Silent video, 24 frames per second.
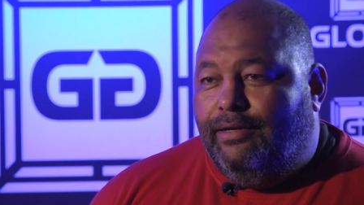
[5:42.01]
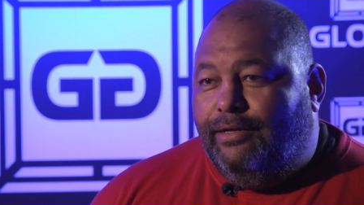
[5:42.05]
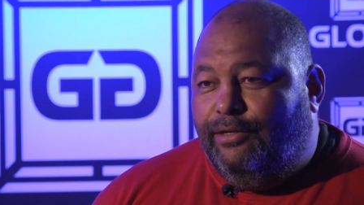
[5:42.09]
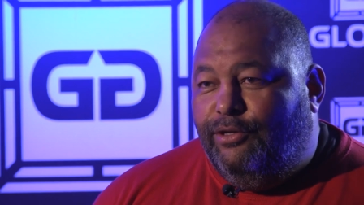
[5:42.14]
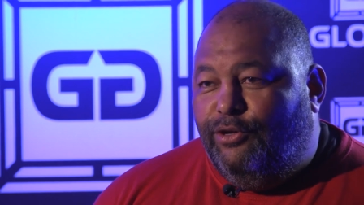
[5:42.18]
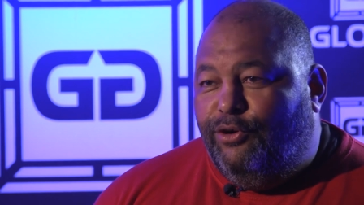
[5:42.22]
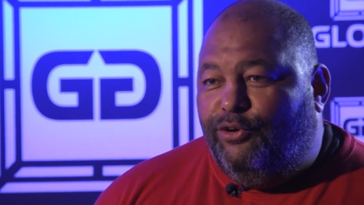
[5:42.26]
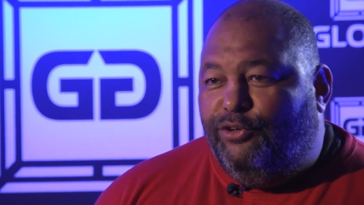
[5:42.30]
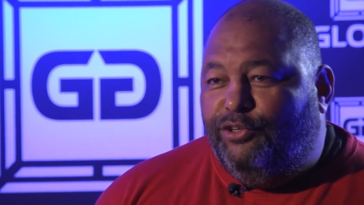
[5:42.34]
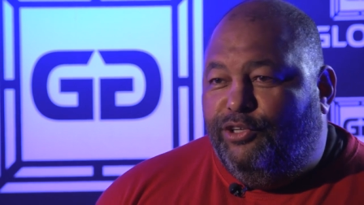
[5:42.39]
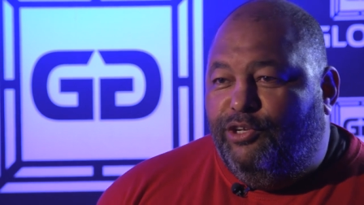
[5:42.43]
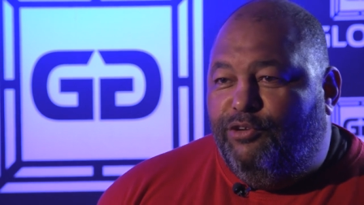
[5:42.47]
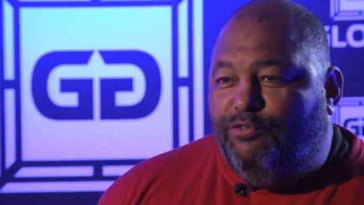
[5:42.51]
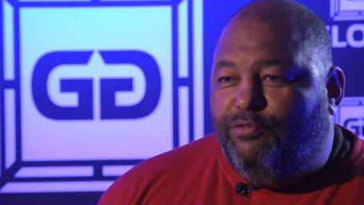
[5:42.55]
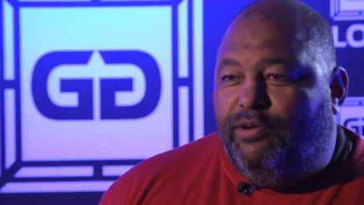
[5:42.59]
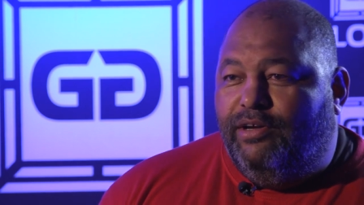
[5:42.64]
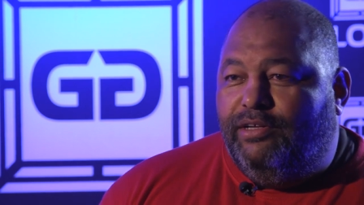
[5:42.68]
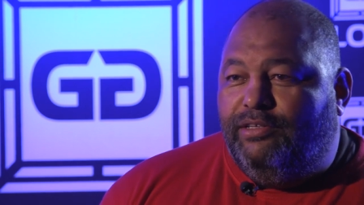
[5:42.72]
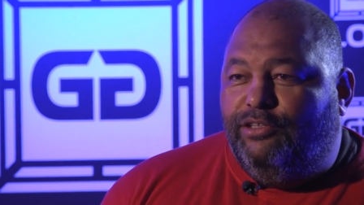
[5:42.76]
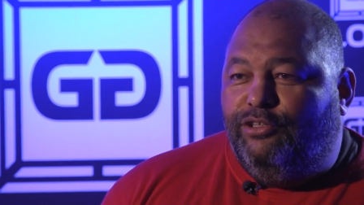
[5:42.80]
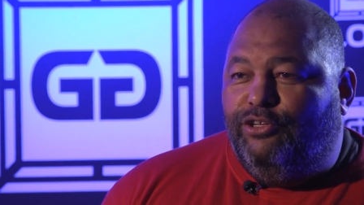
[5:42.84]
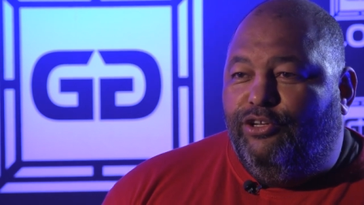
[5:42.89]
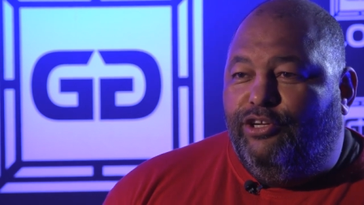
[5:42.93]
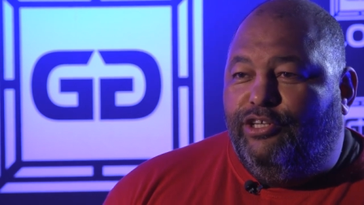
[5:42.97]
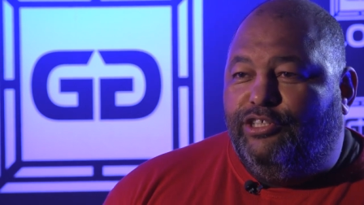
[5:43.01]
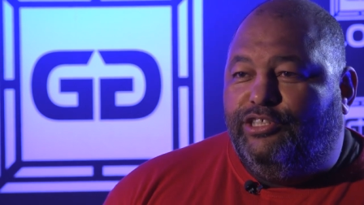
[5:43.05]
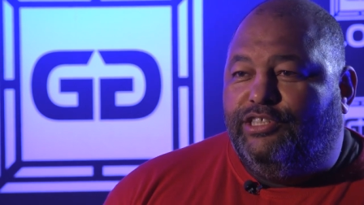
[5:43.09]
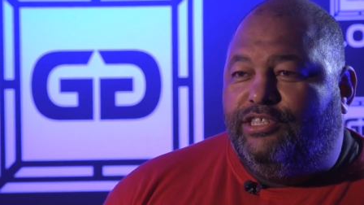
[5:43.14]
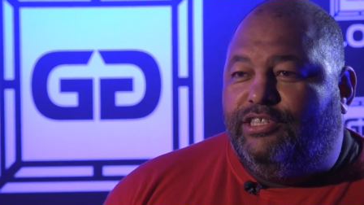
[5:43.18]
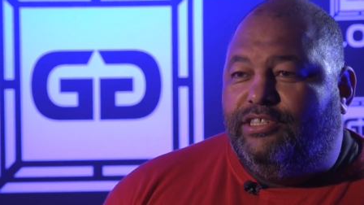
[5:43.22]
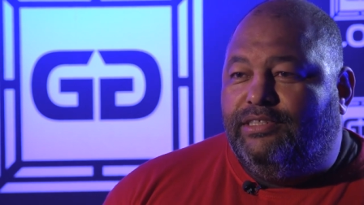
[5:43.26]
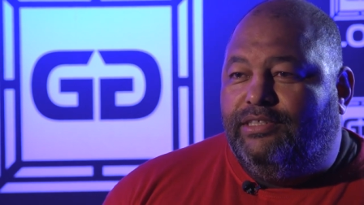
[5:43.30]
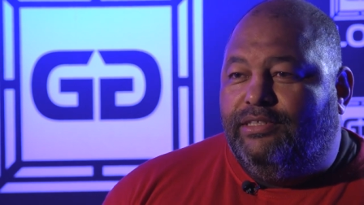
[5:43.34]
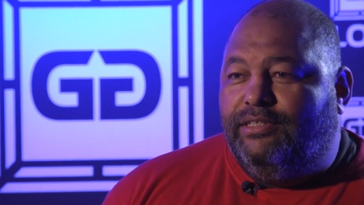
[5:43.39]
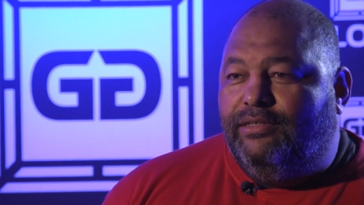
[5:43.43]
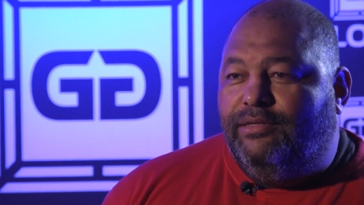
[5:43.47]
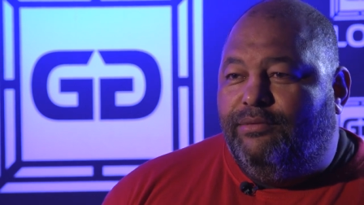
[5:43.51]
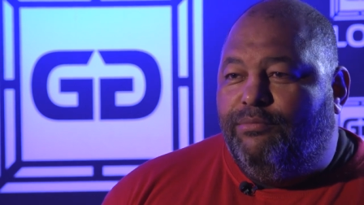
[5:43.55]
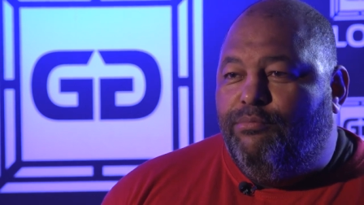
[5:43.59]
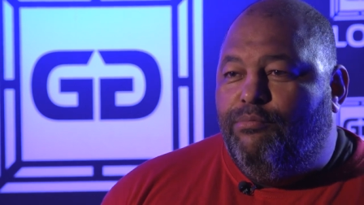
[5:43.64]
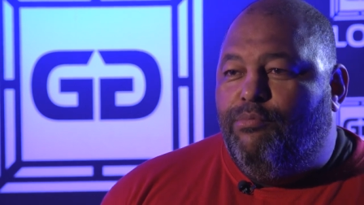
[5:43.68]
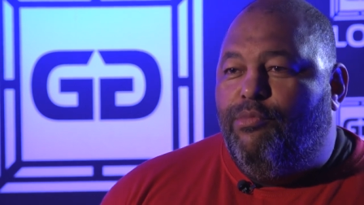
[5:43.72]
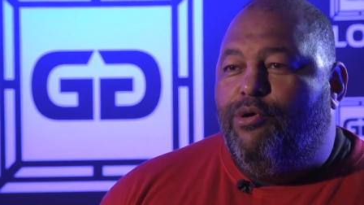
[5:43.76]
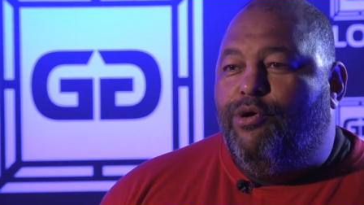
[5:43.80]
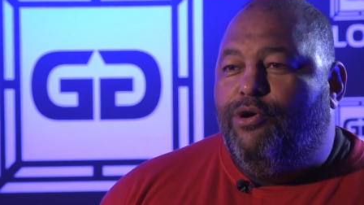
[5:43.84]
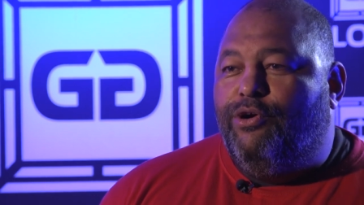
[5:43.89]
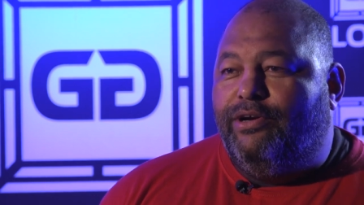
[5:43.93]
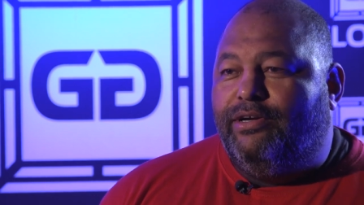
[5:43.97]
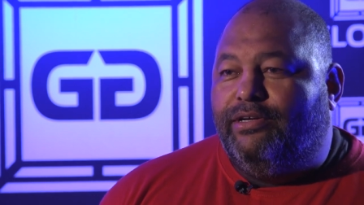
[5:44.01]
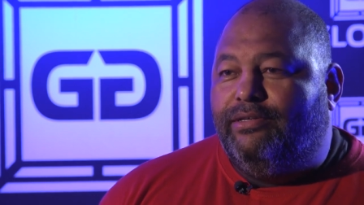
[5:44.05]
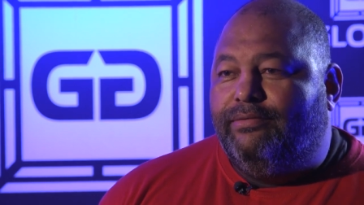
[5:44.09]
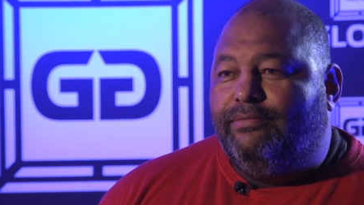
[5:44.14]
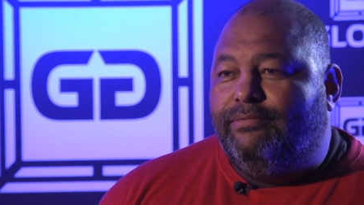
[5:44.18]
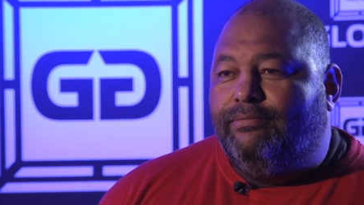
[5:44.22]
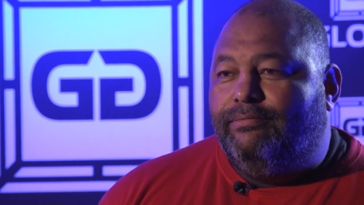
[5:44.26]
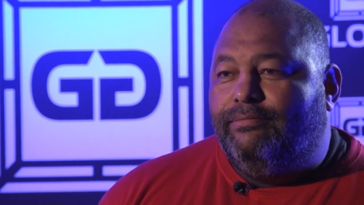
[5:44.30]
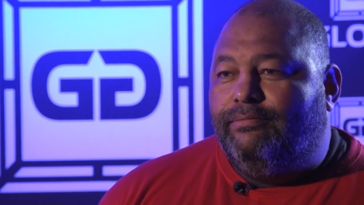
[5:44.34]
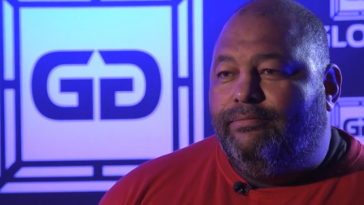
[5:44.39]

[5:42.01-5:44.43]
and only one lost more.